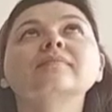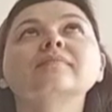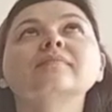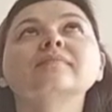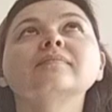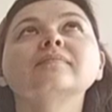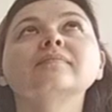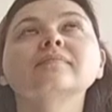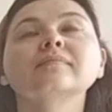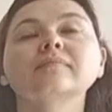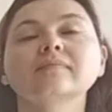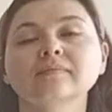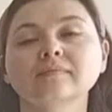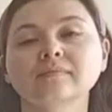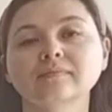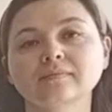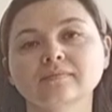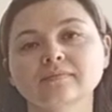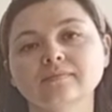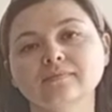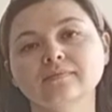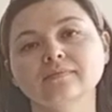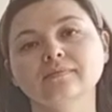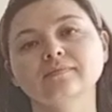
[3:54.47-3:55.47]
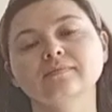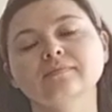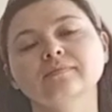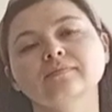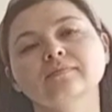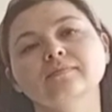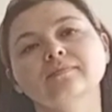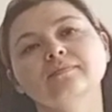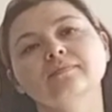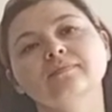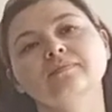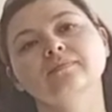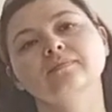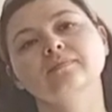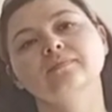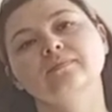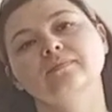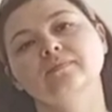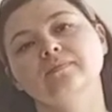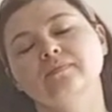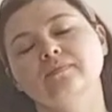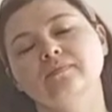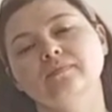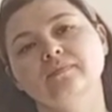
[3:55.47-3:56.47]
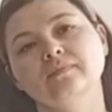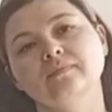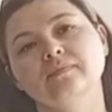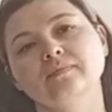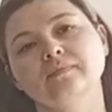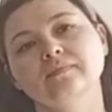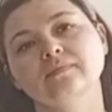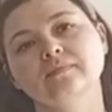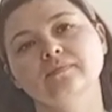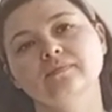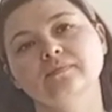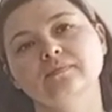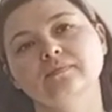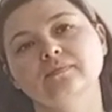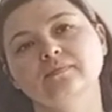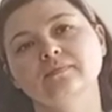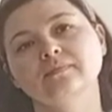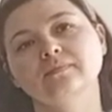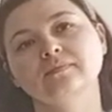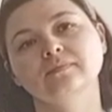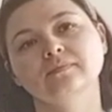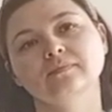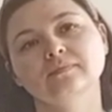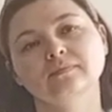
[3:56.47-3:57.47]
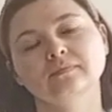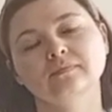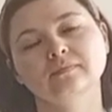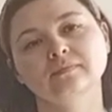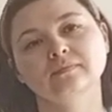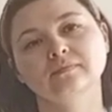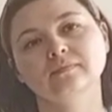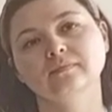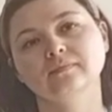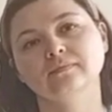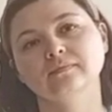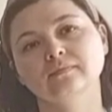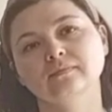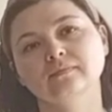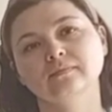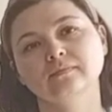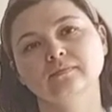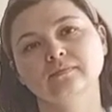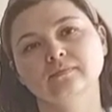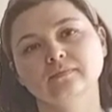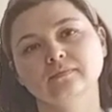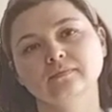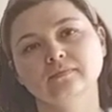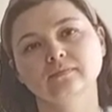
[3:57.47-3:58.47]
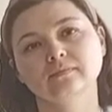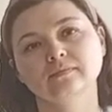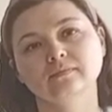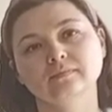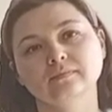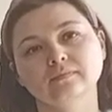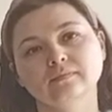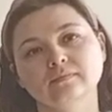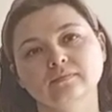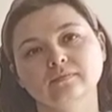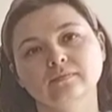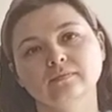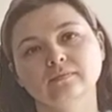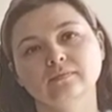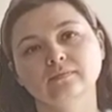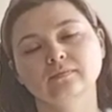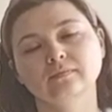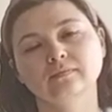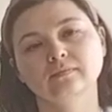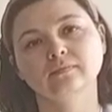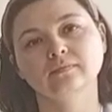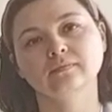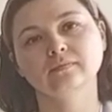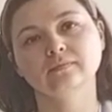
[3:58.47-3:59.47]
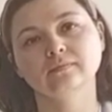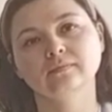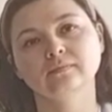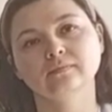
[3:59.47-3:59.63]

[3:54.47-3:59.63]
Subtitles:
The person shown says nothing.